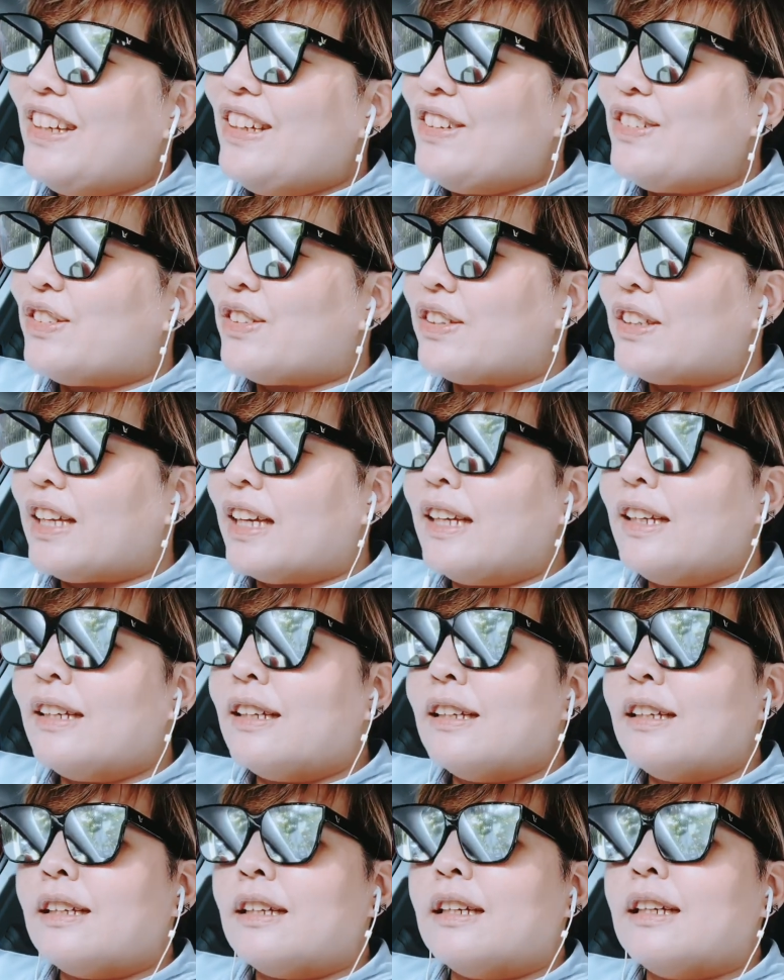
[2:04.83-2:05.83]
She said,
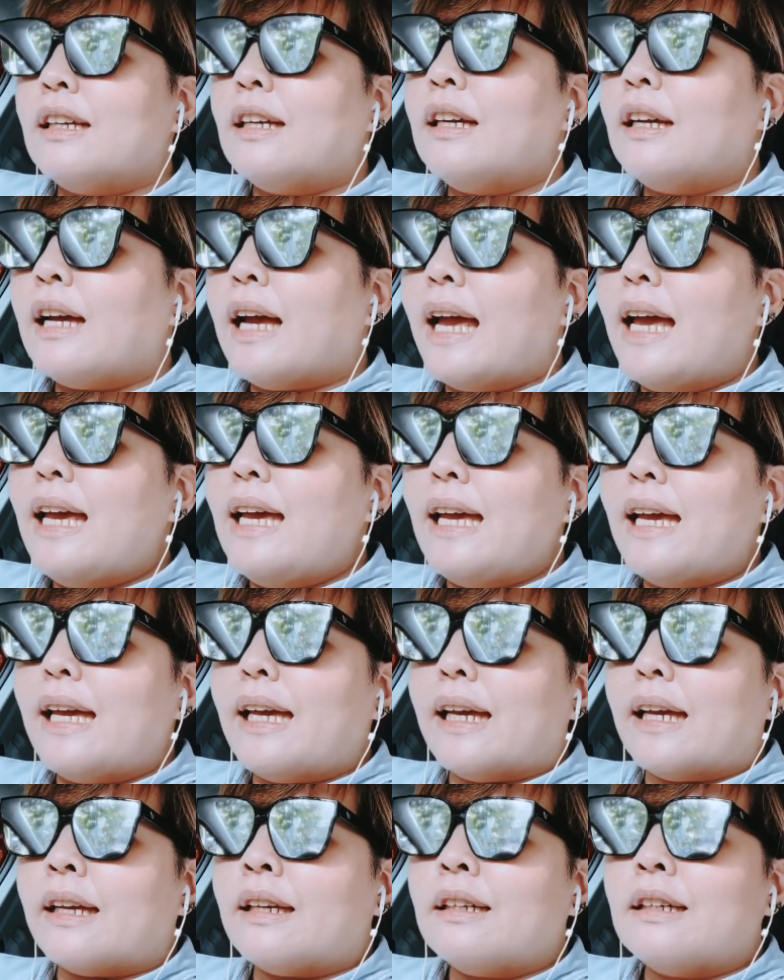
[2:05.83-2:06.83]

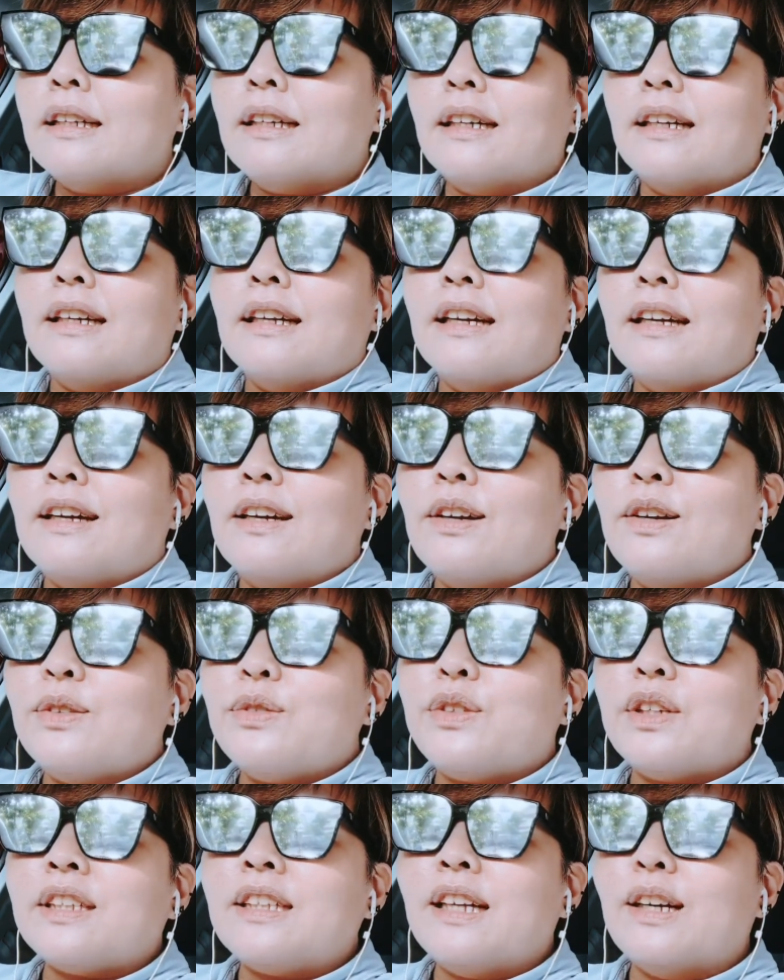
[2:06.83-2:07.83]
"Hey,
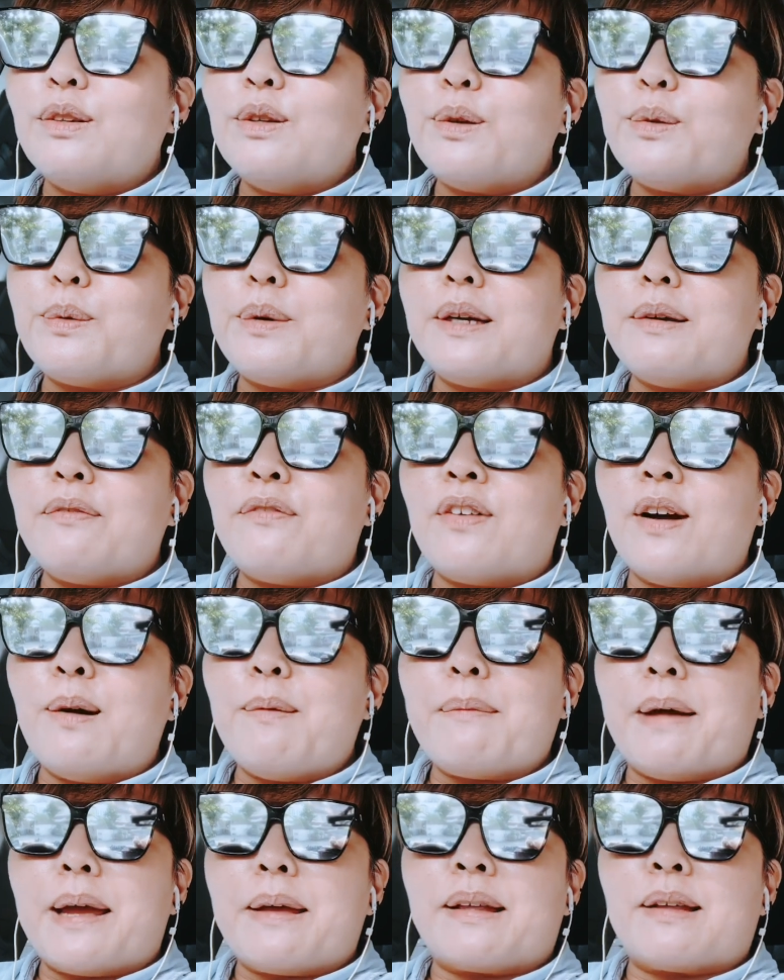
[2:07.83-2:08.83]
just now you were in front of
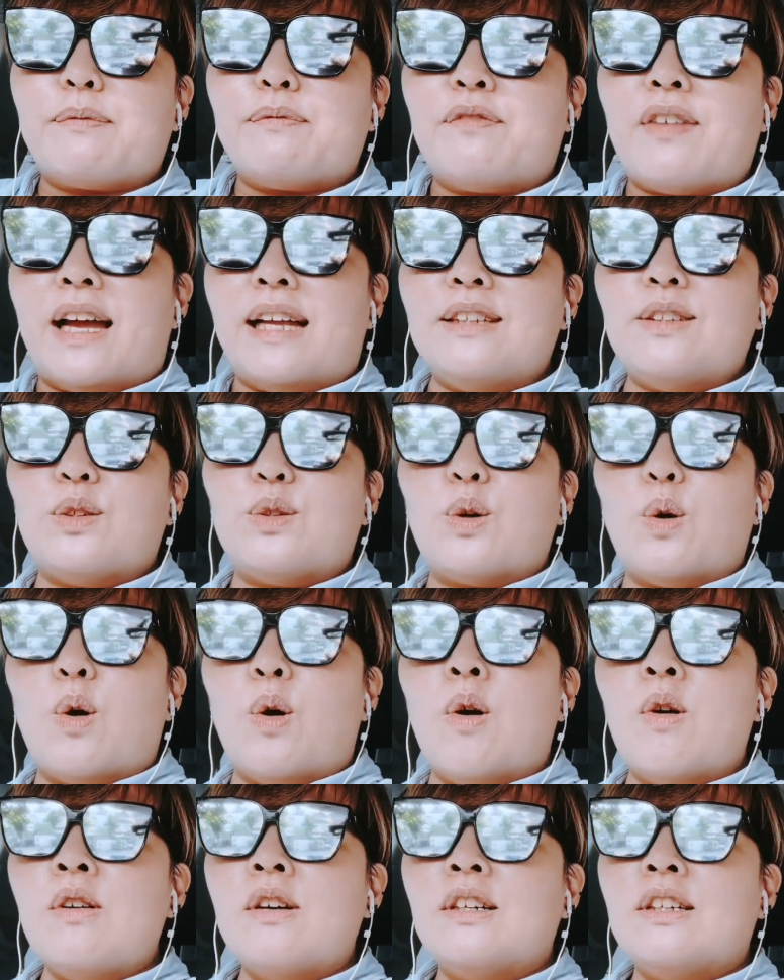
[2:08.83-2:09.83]
my van, you
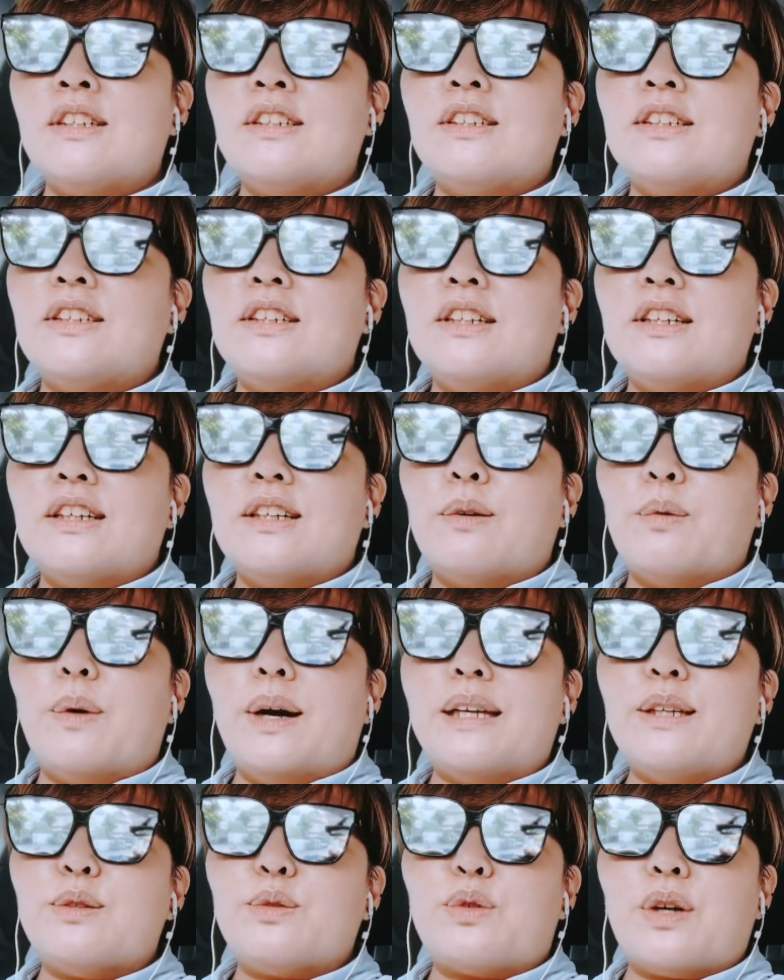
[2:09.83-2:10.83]
know, why
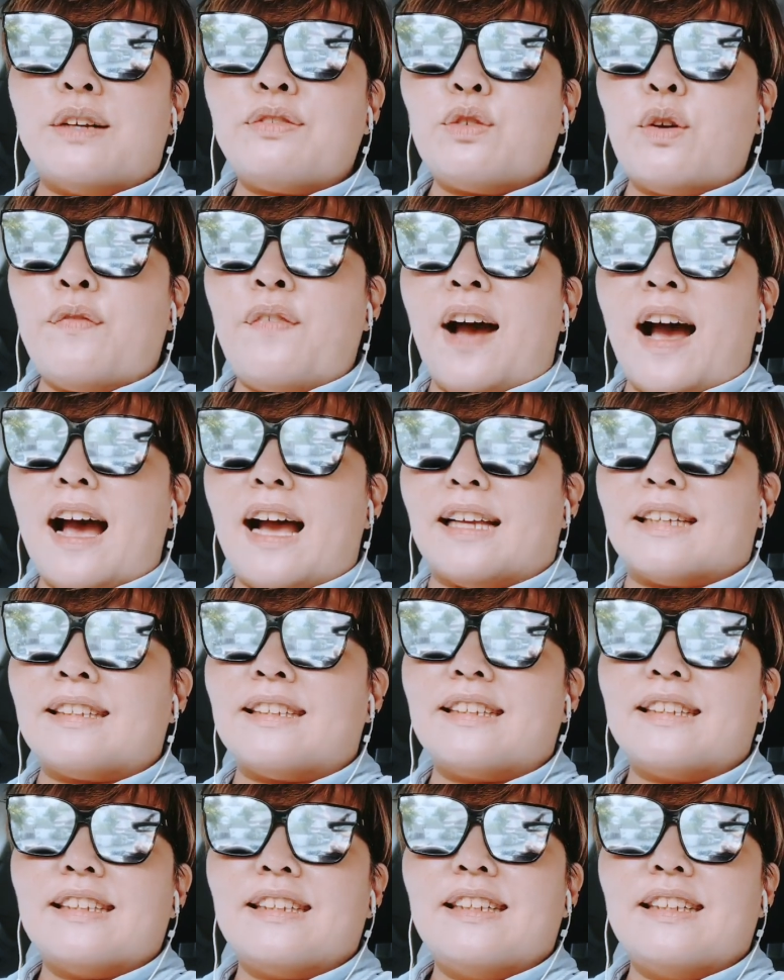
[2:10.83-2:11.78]
you drive so fast?